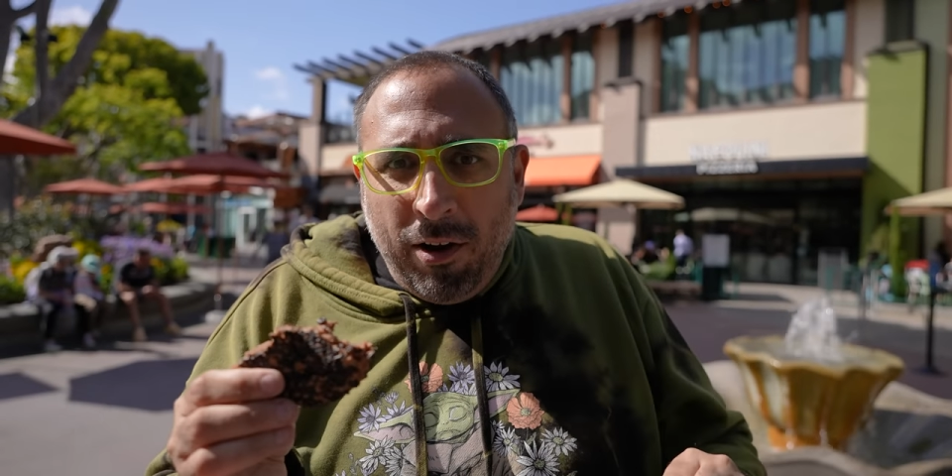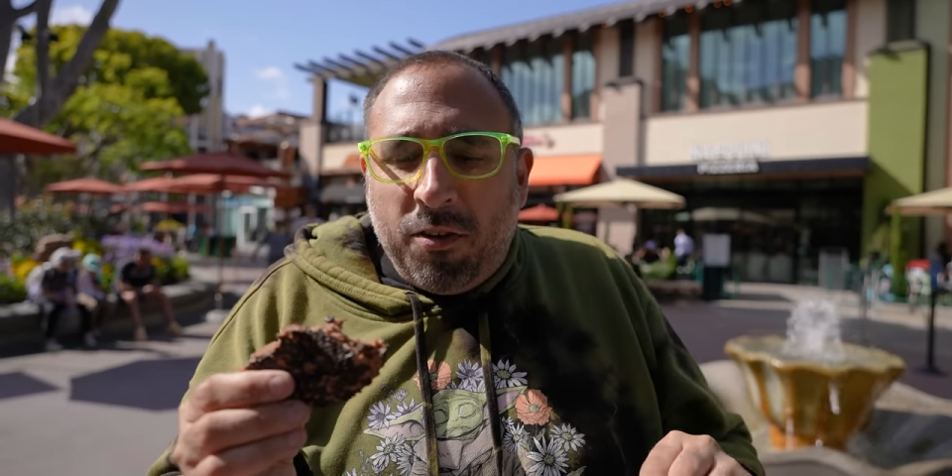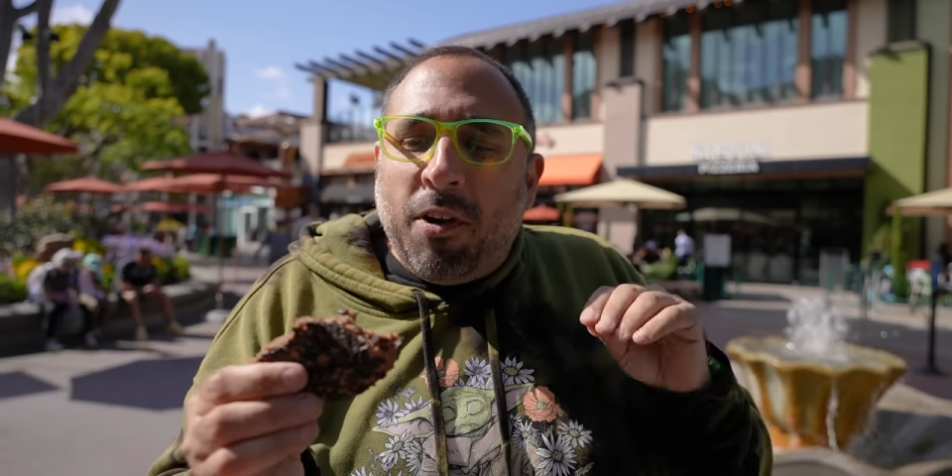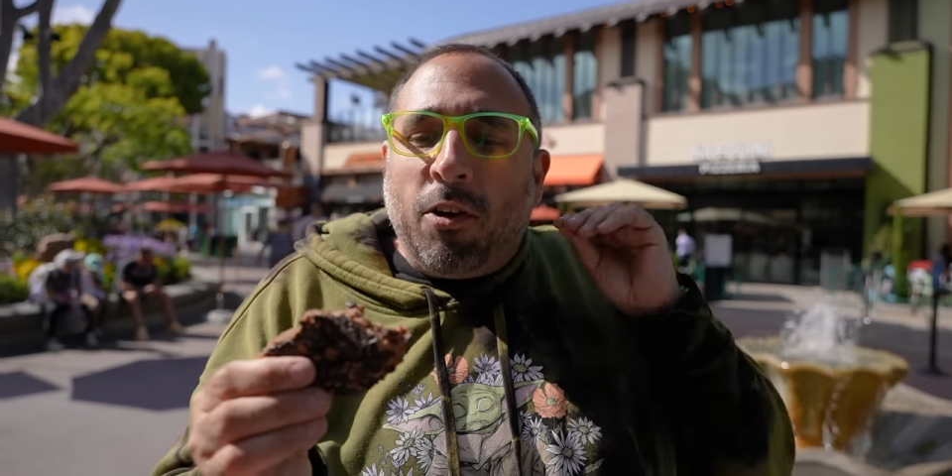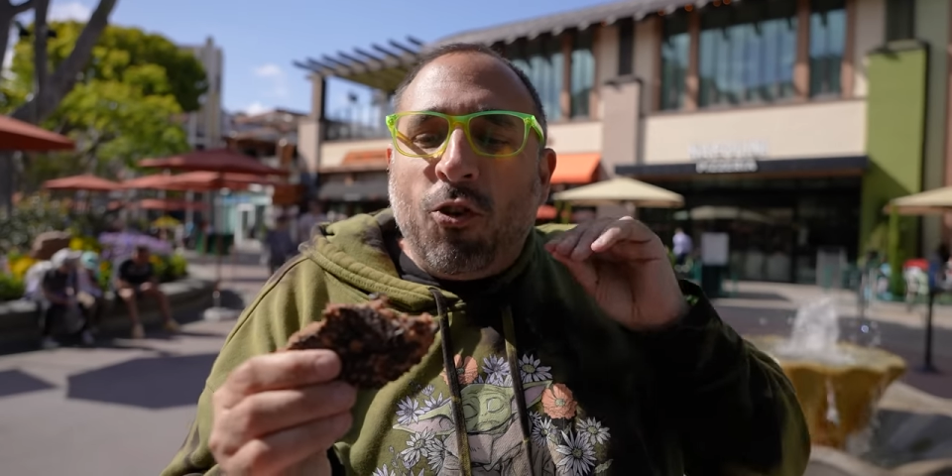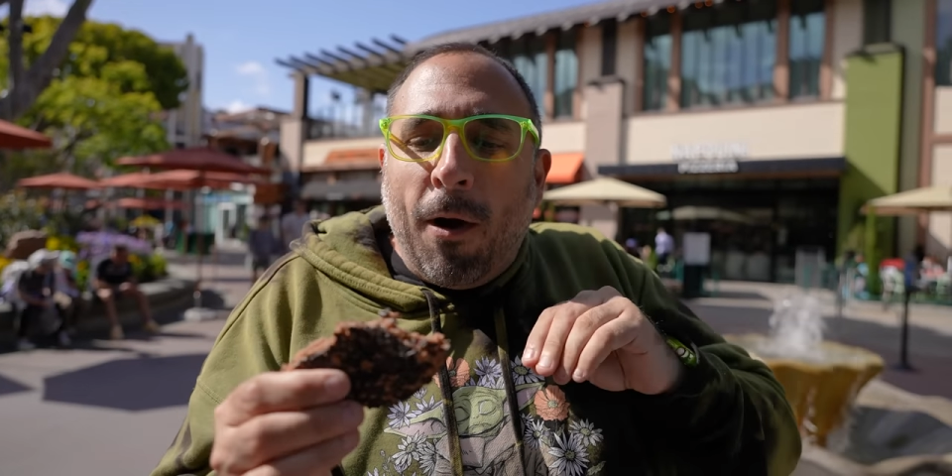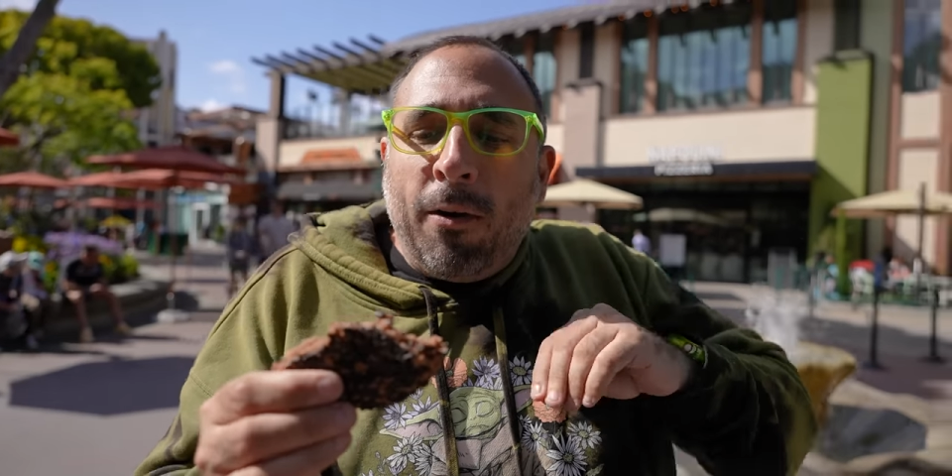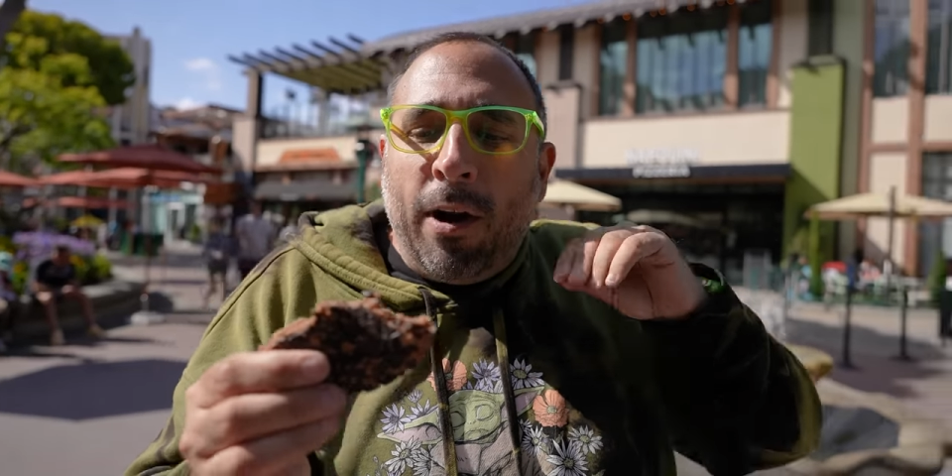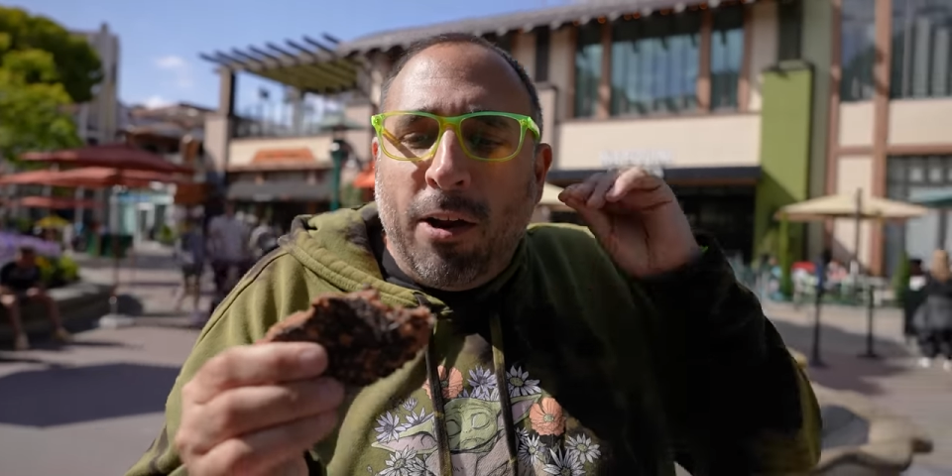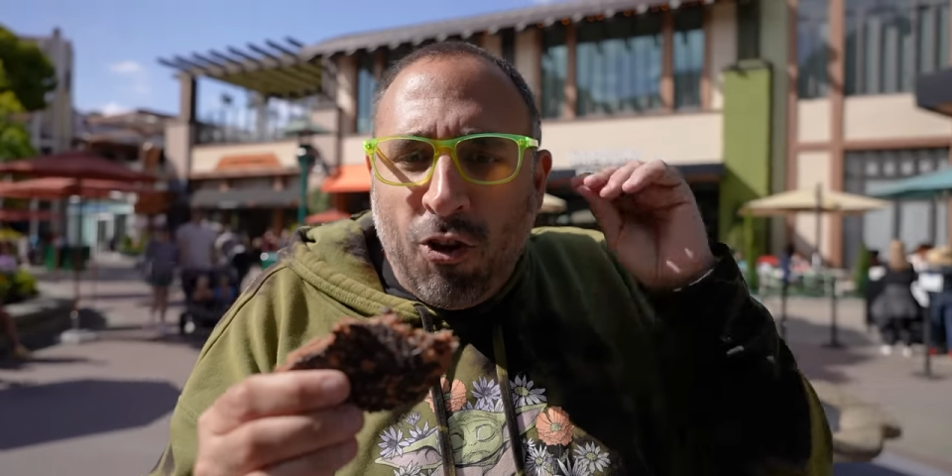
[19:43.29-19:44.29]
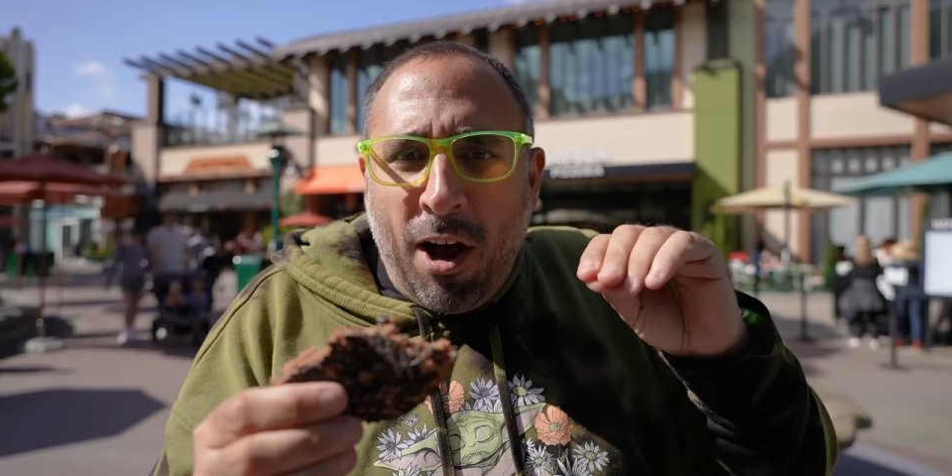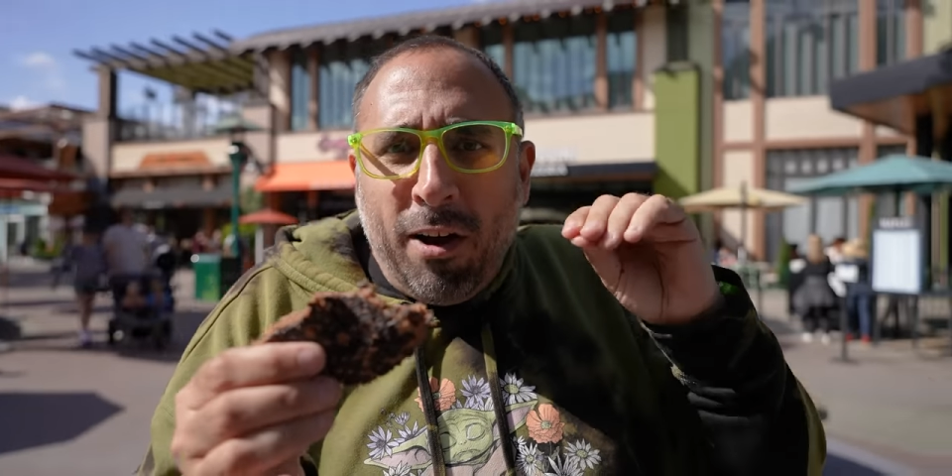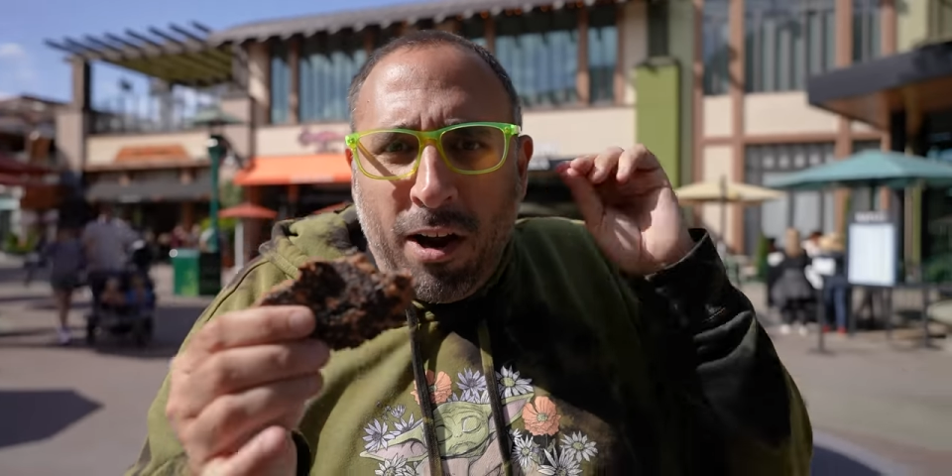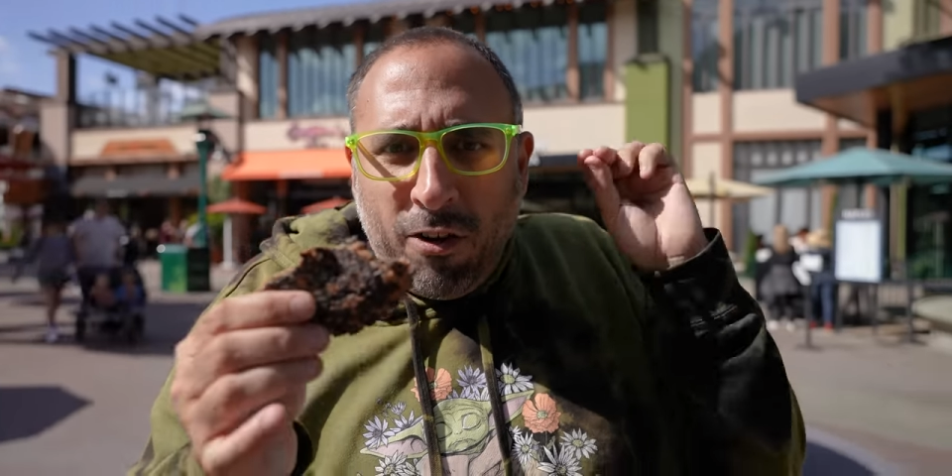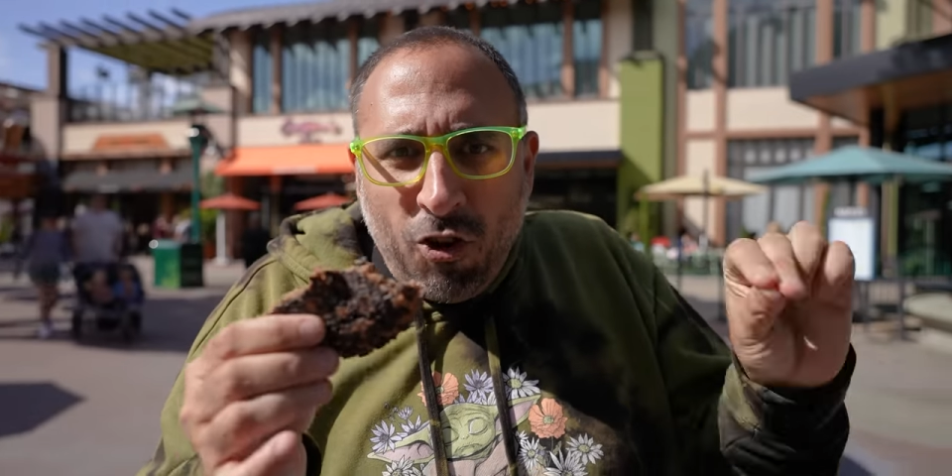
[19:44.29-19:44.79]
It's like chocolate on chocolate
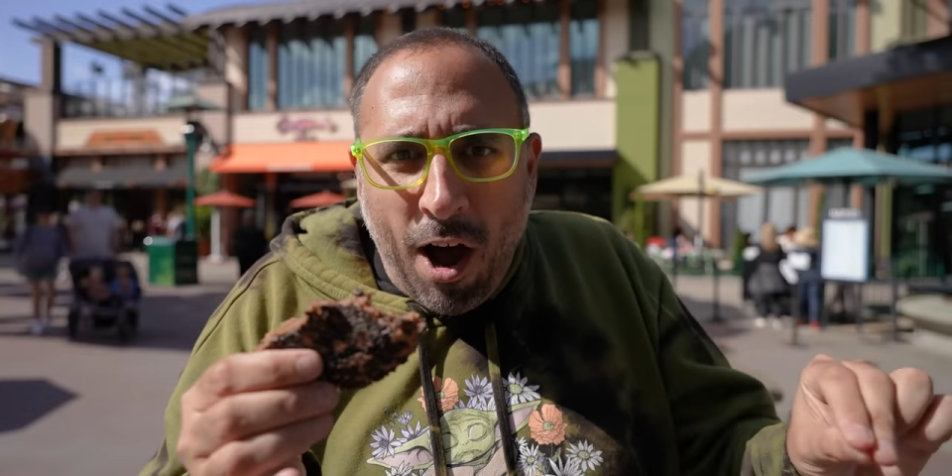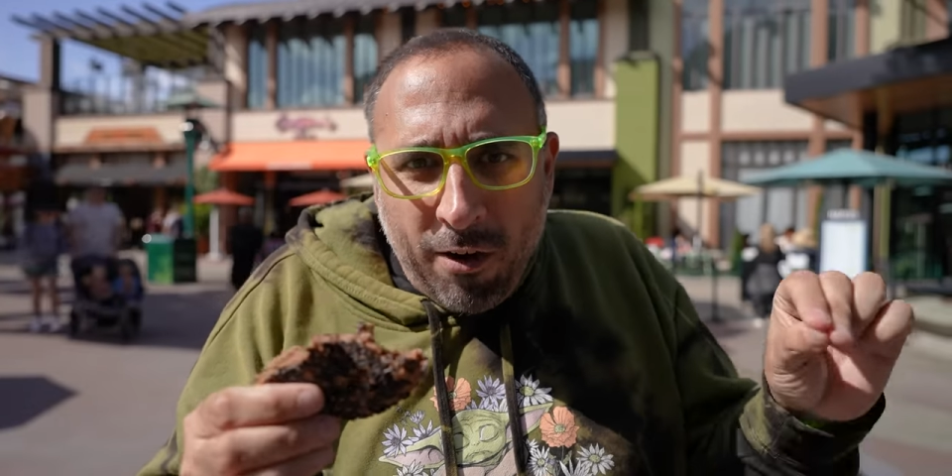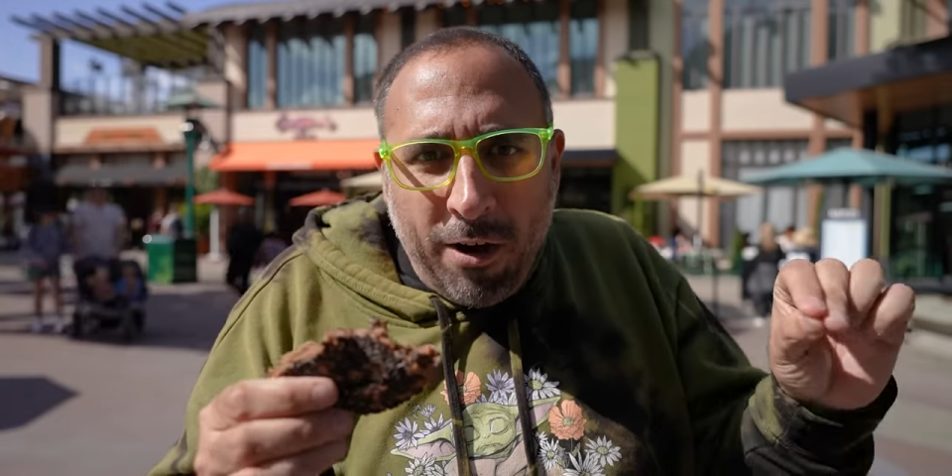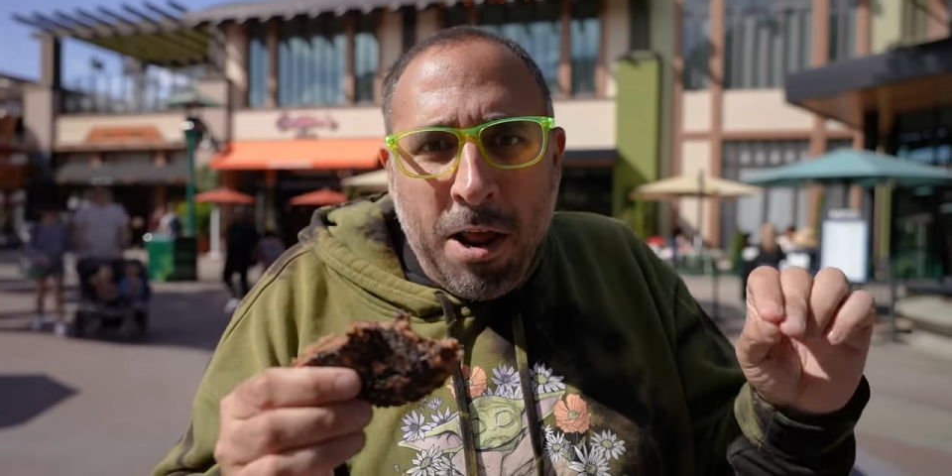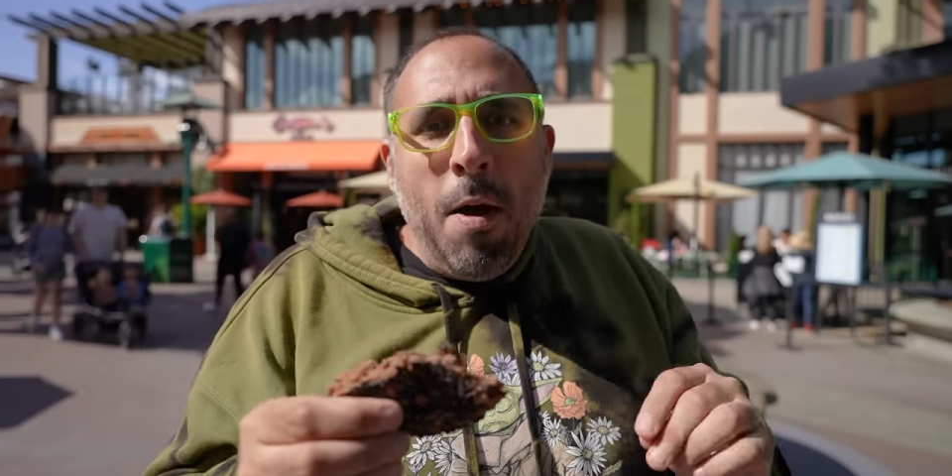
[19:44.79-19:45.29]
on chocolate.